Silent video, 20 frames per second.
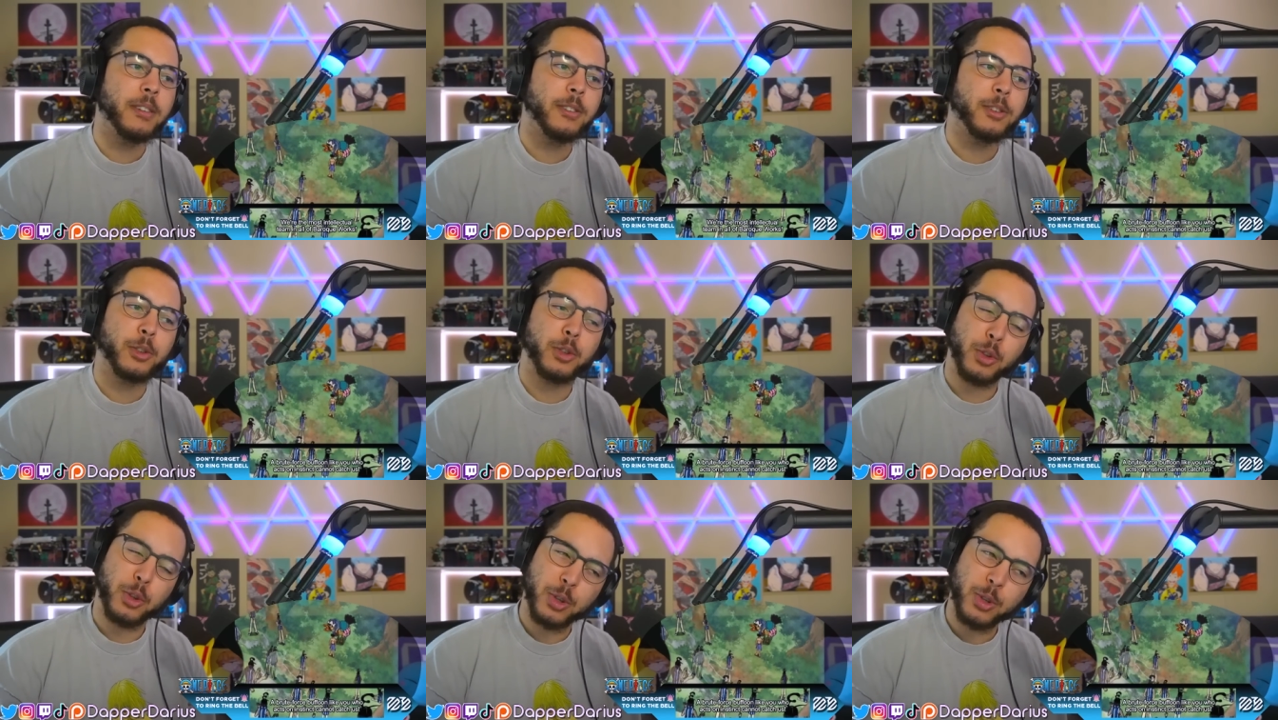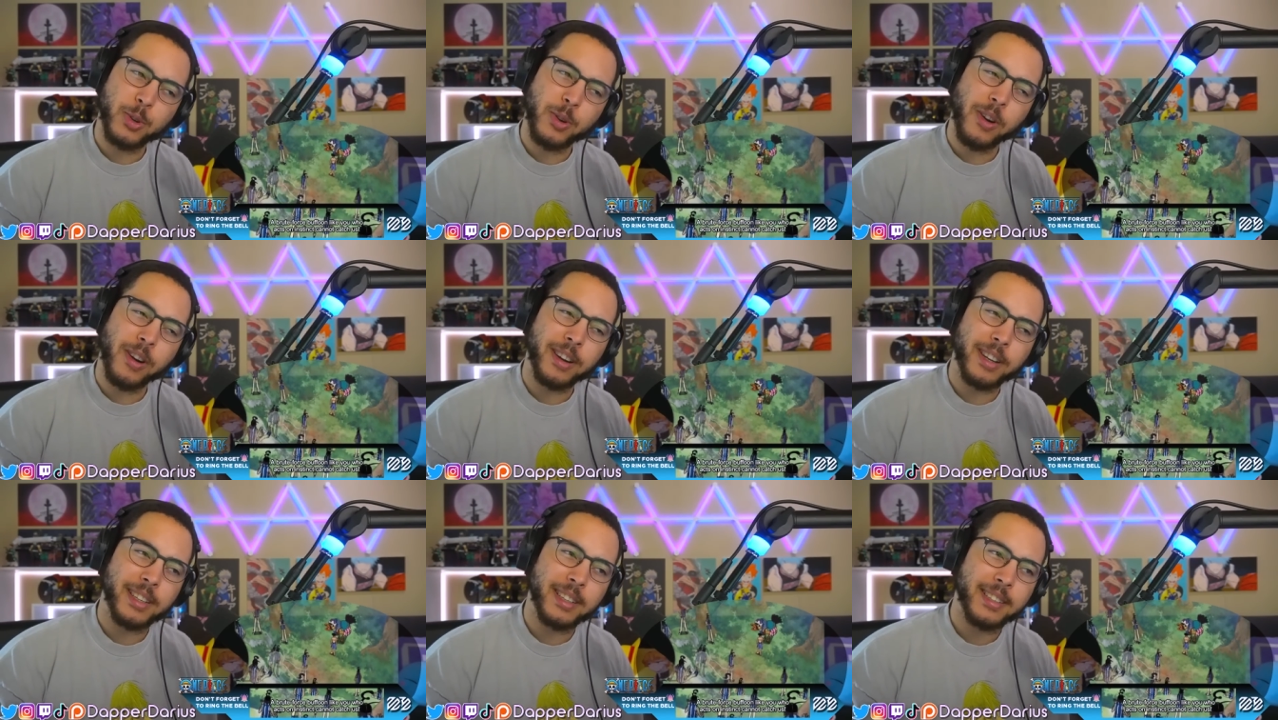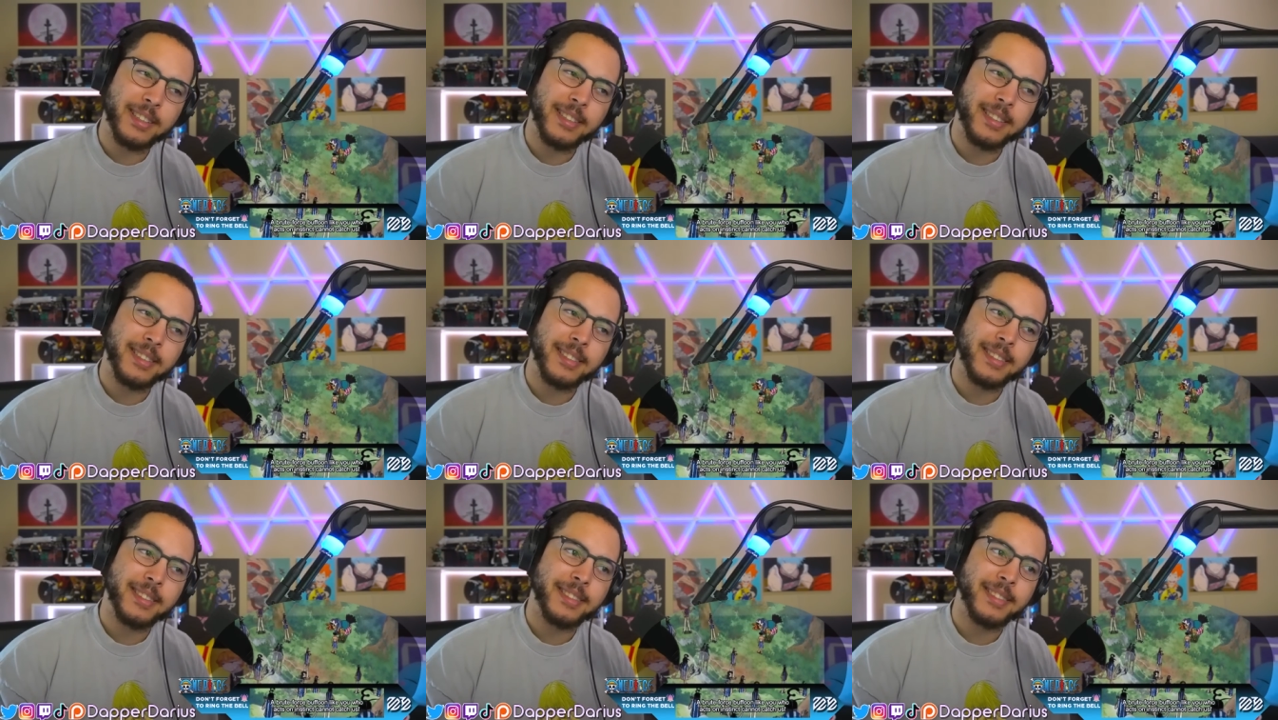Are you the
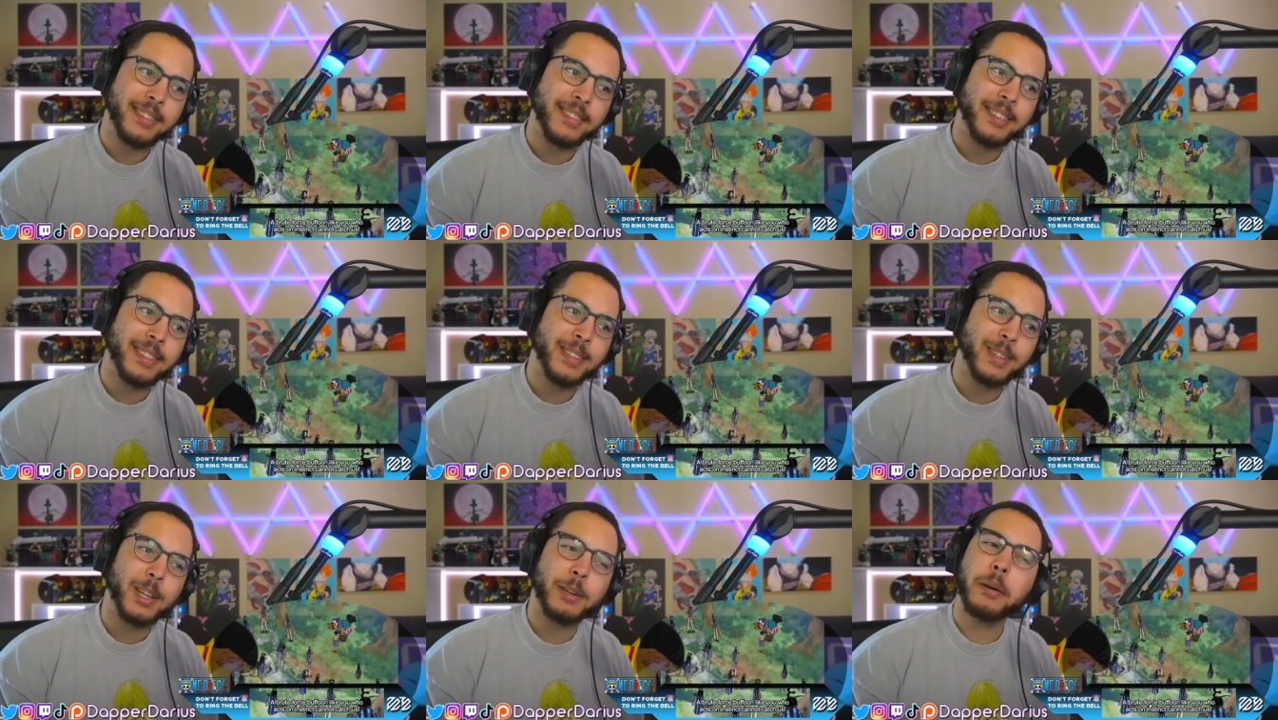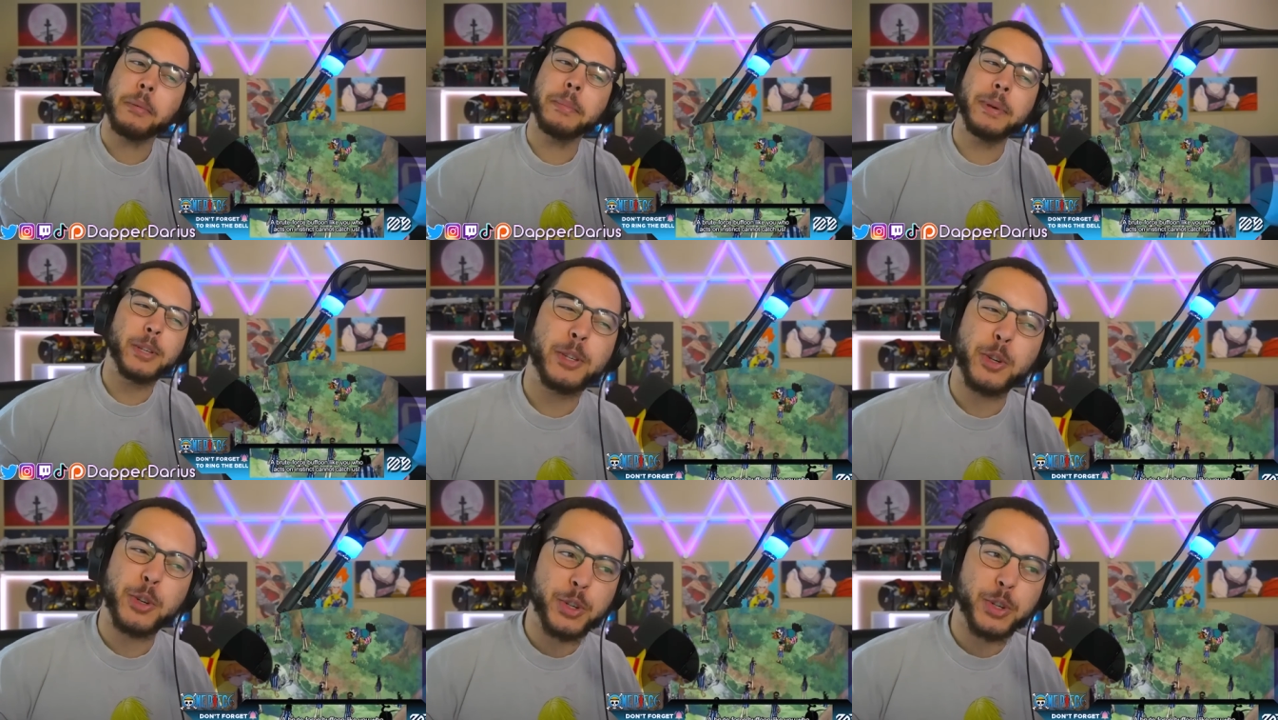strongest? What about Mr.